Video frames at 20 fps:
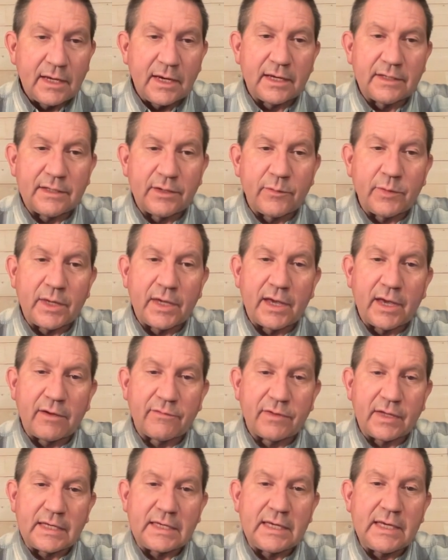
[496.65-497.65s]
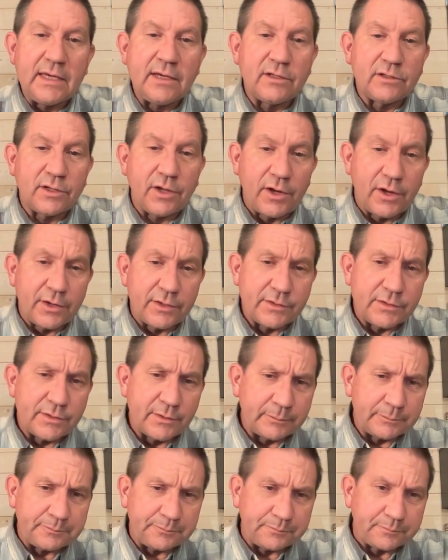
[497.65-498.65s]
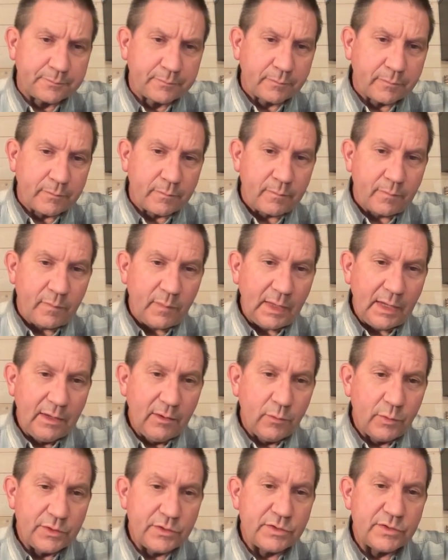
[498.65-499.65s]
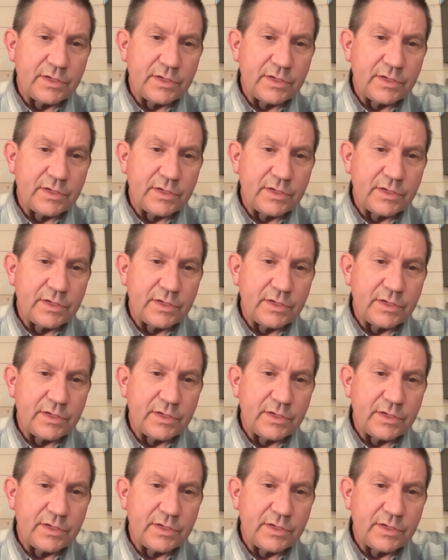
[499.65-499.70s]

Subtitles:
And then we have a key clause, which